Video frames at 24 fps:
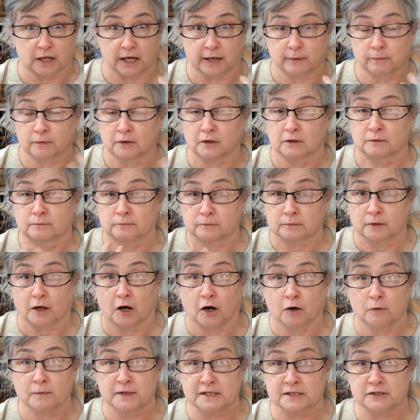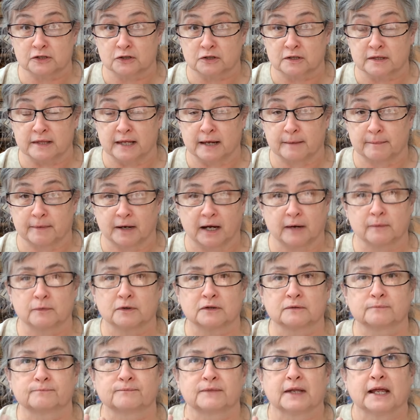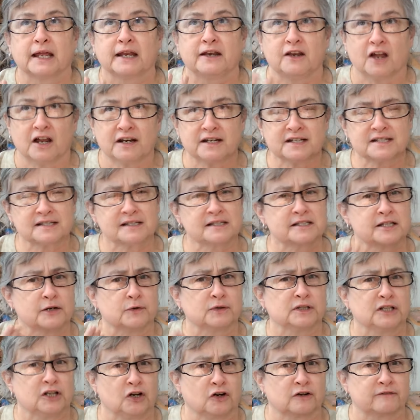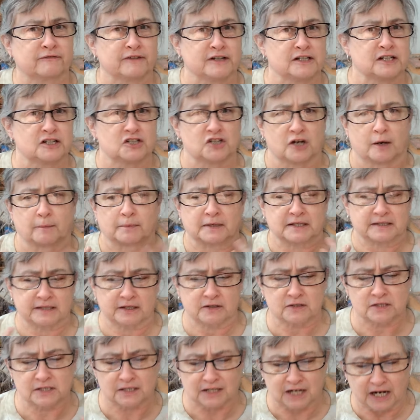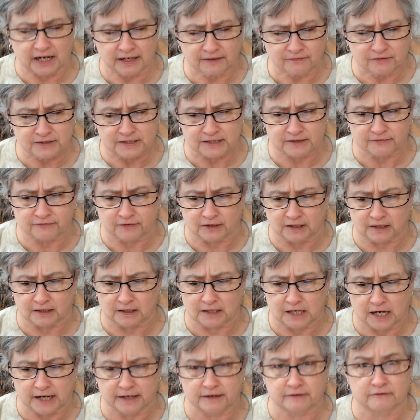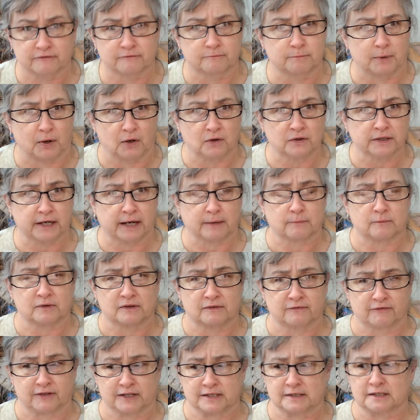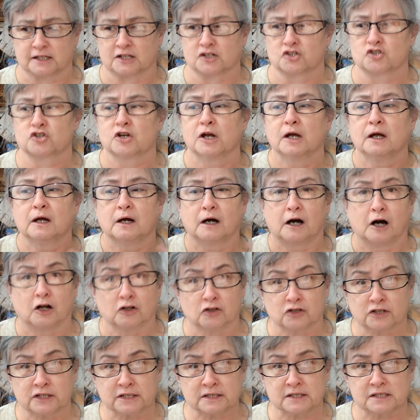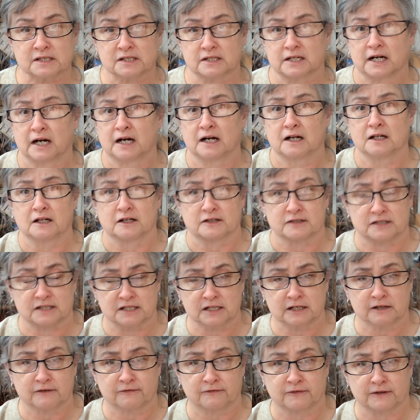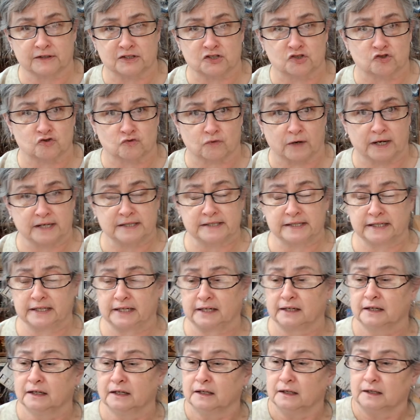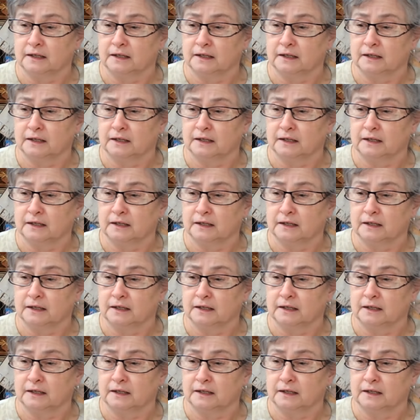I will always look them. I will not necessarily look vintage up because that's kind of a different kind of ball game with vintage. I'll look at the style. I'll see if it's trendy.